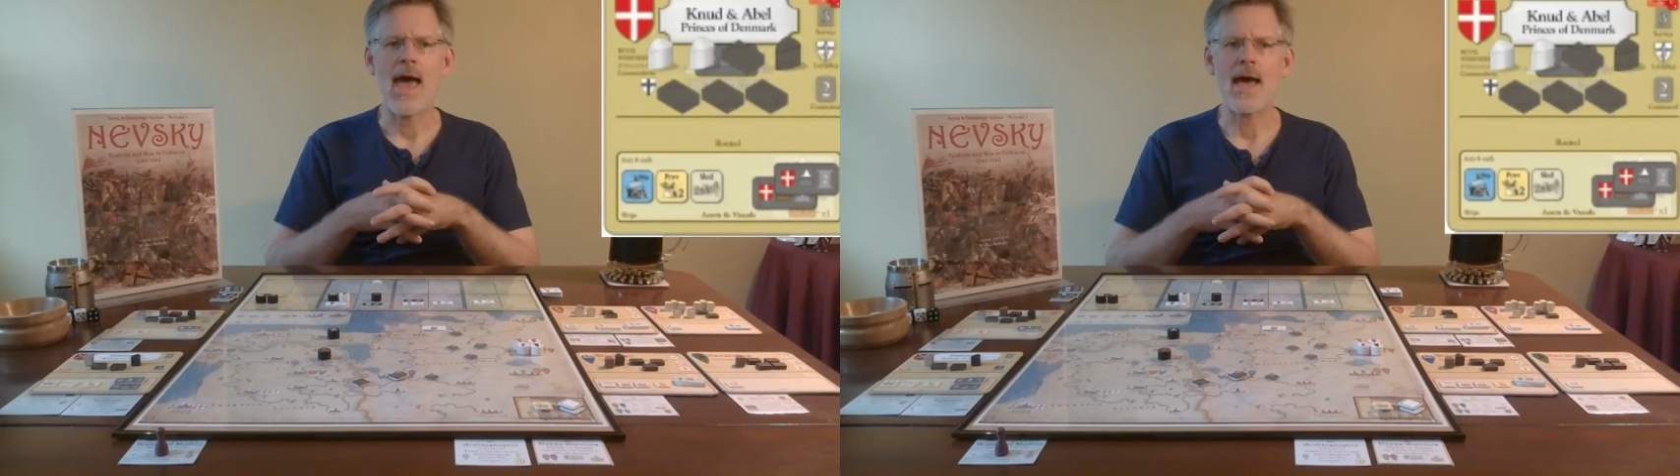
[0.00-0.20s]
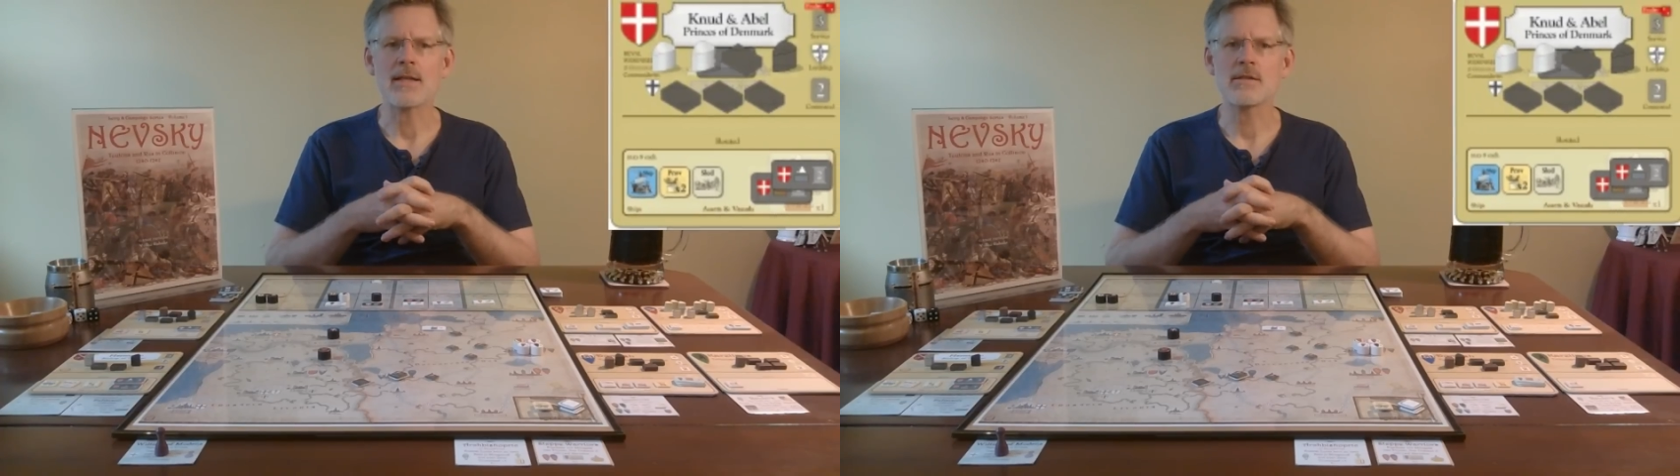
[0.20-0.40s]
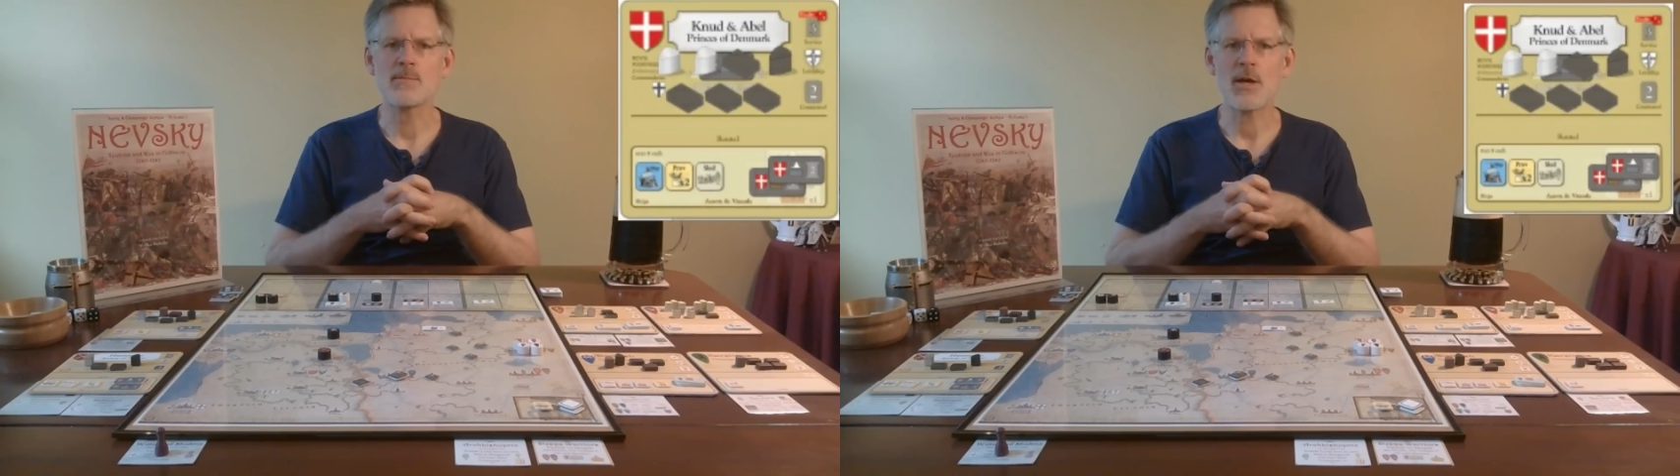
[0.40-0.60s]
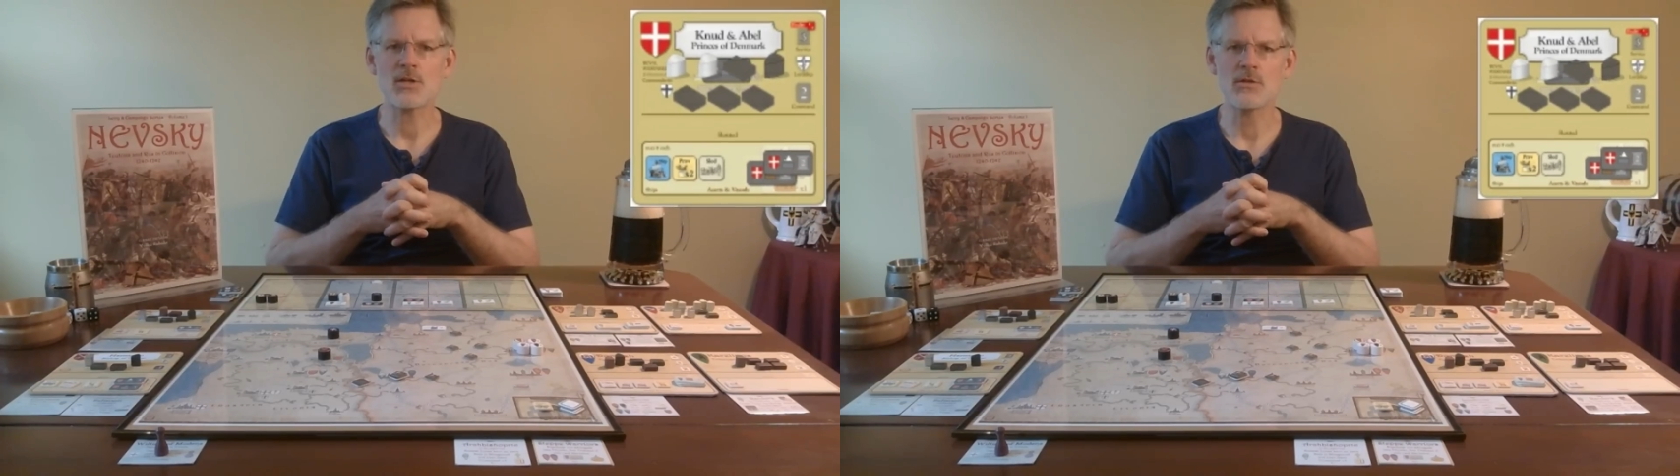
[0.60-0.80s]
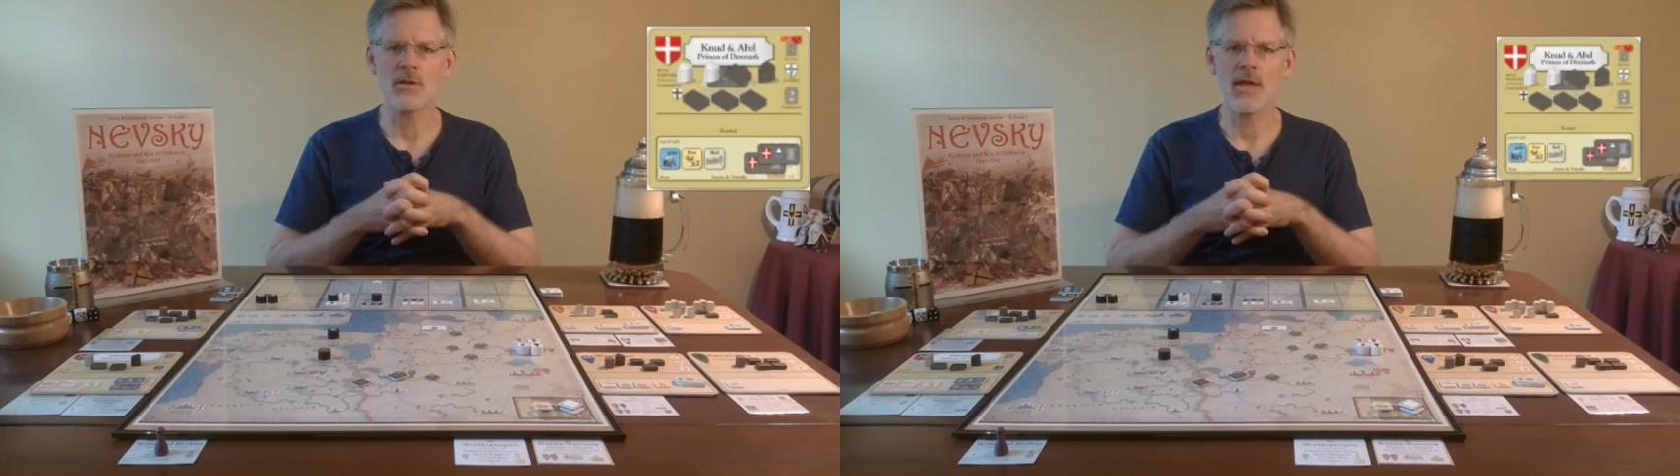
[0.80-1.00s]
and
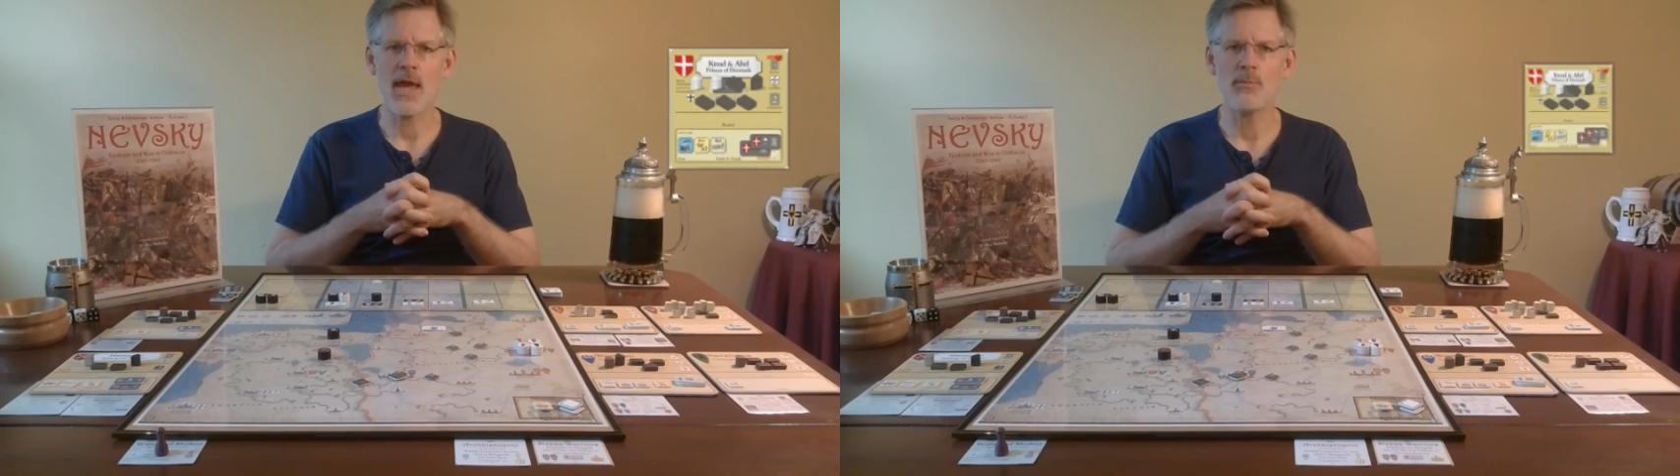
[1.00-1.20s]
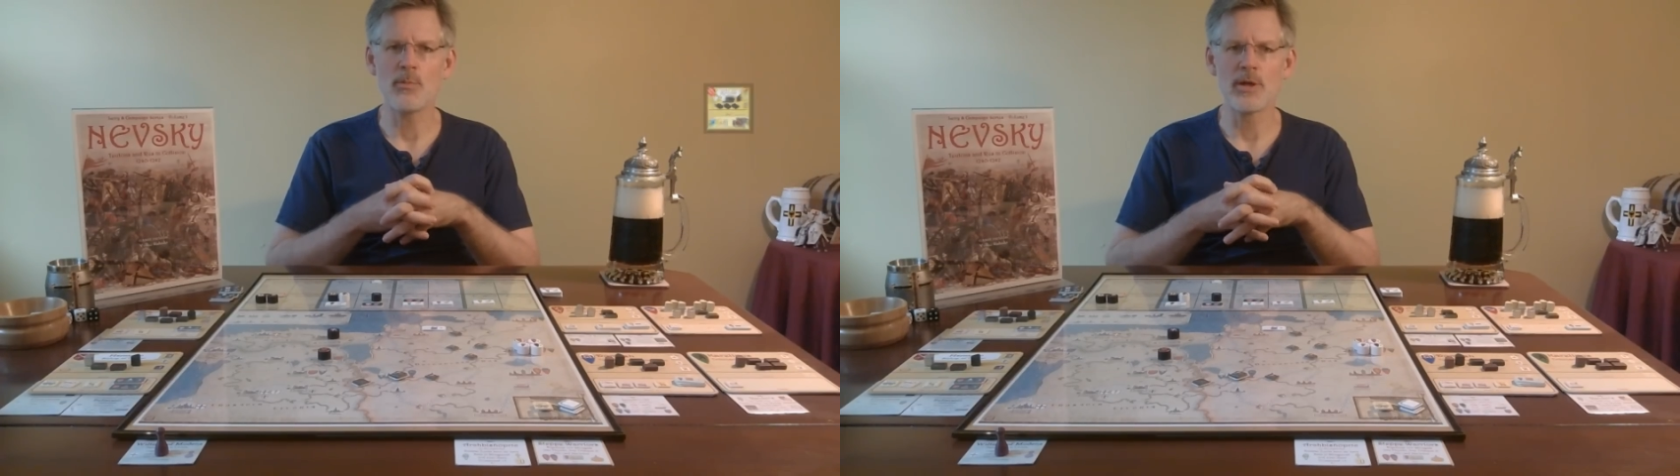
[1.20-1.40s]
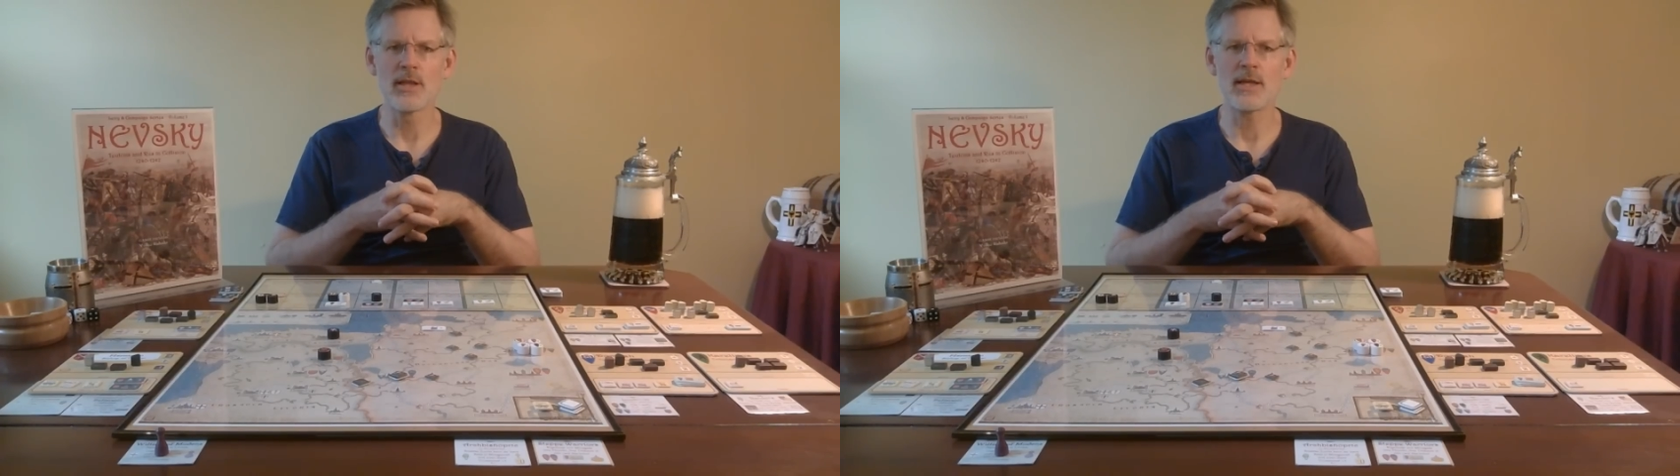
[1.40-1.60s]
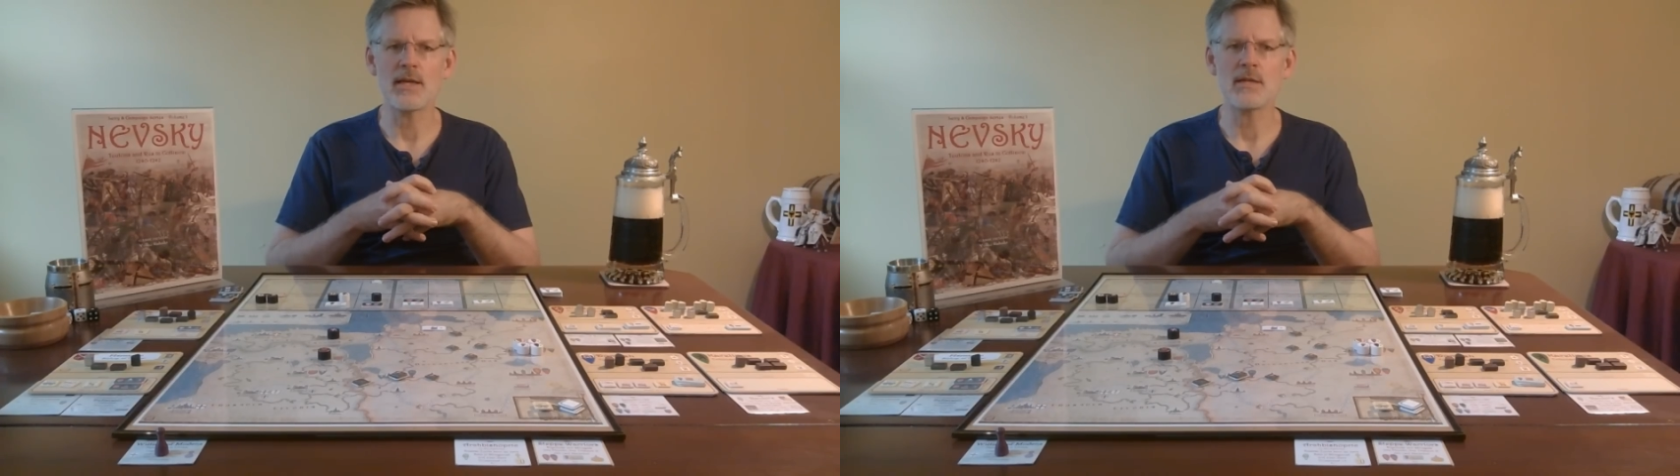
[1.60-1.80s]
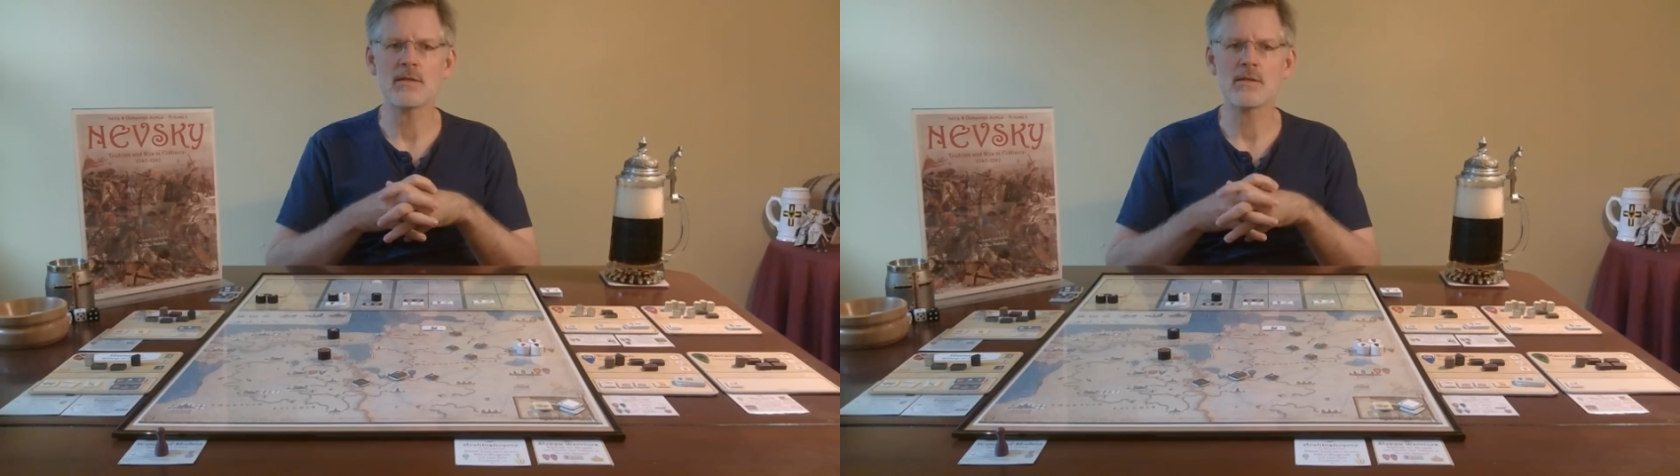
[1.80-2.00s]
special
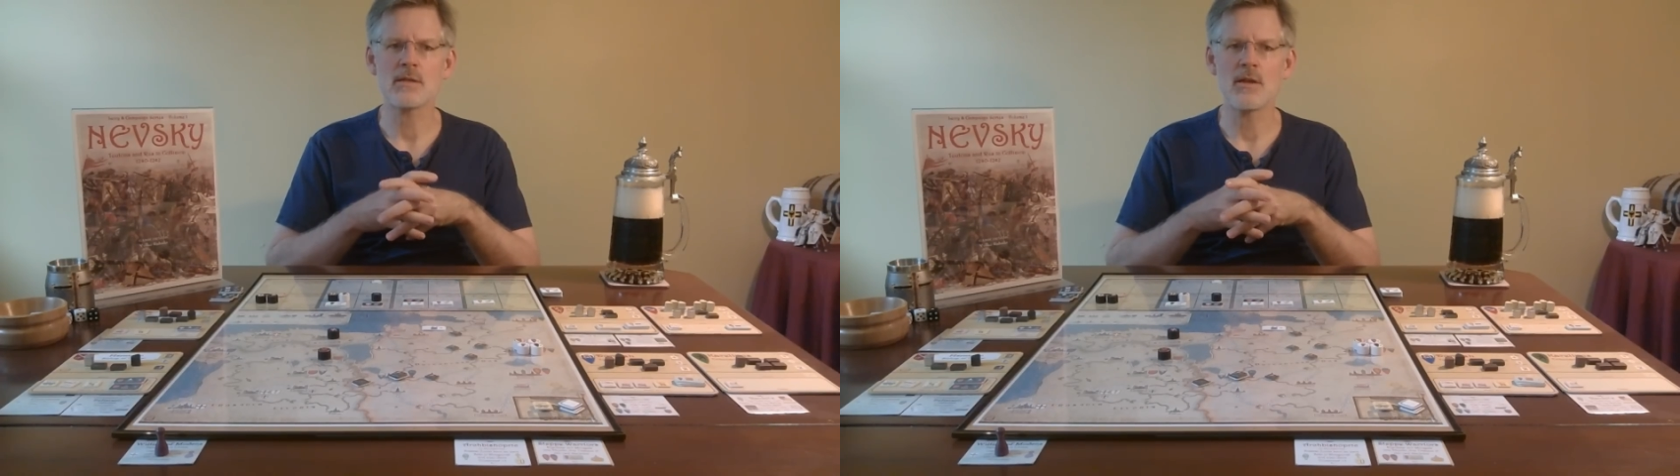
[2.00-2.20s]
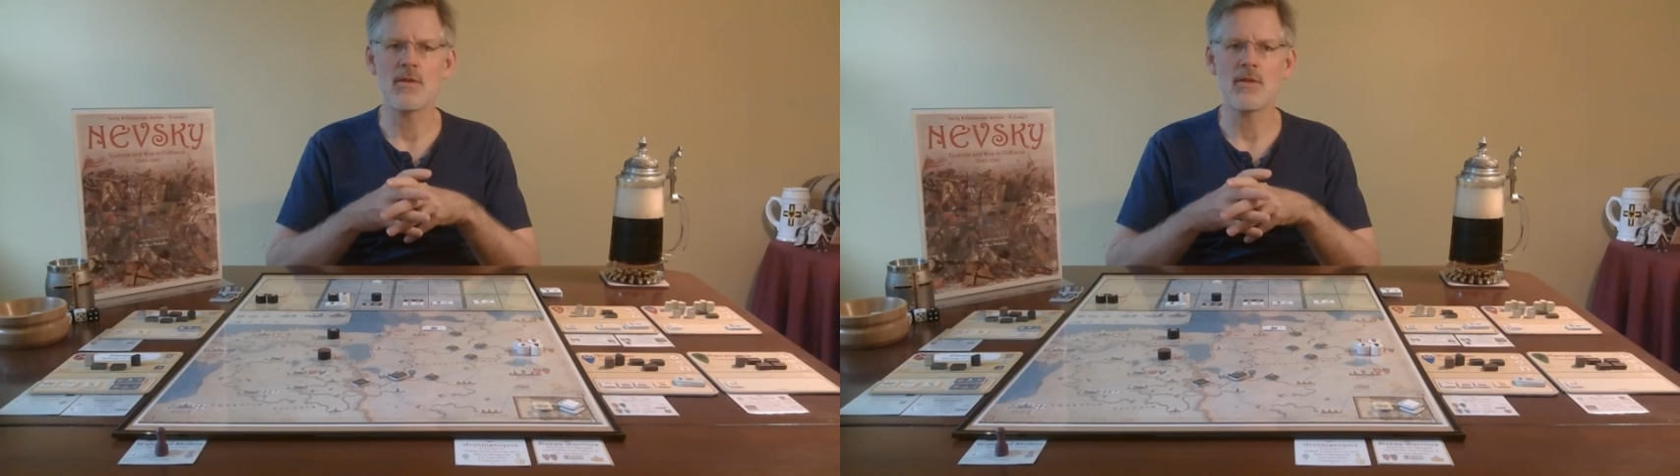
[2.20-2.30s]
capabilities